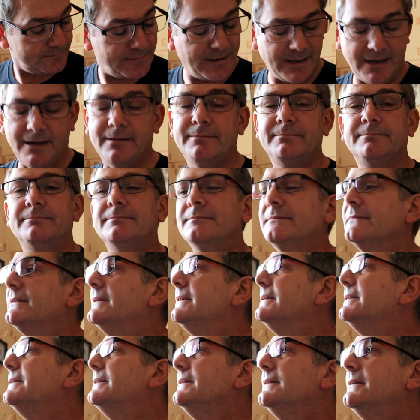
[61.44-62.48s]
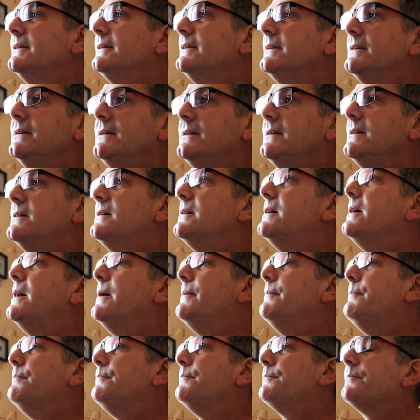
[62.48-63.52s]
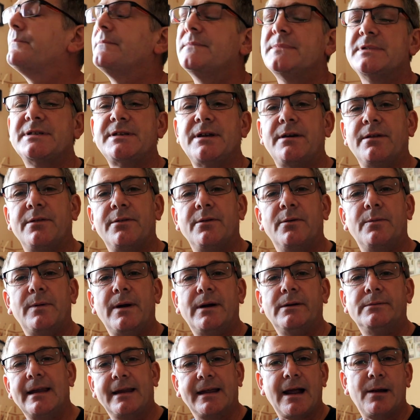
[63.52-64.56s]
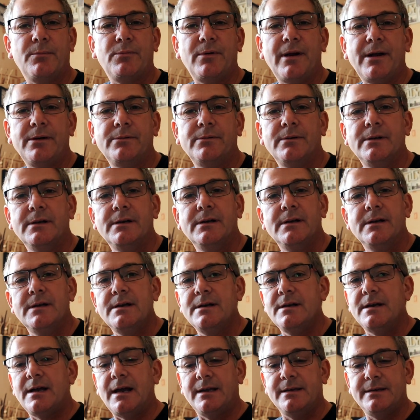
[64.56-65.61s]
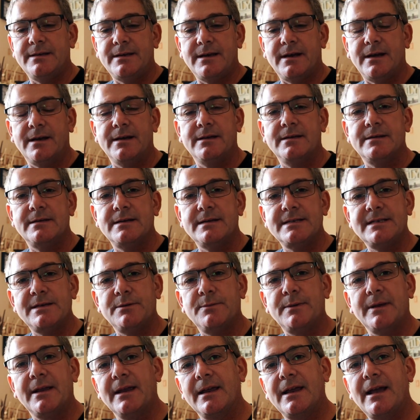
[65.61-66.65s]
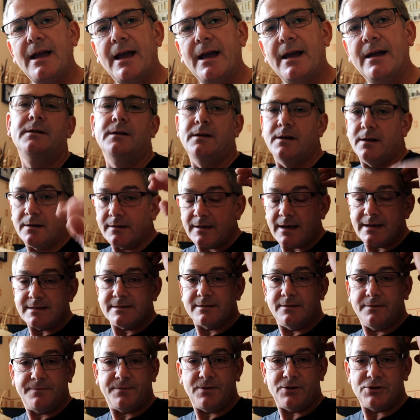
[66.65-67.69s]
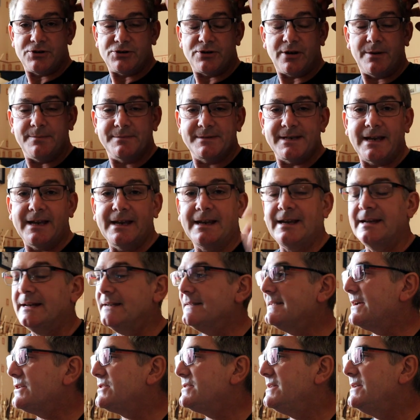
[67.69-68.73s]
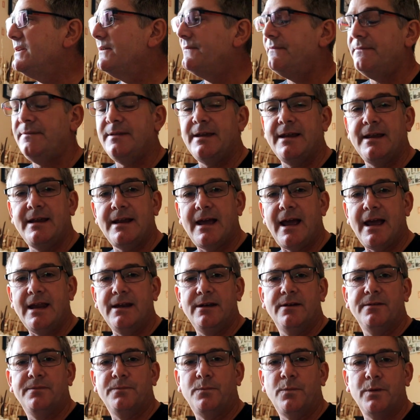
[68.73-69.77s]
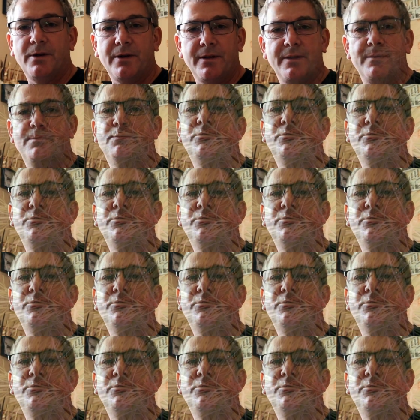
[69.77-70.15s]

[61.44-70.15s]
Yeah. Um, so I thought, well, I'll get the camera out and uh, let's see what we can get. Okay, so the first shot I'm taking is actually of the end of one of the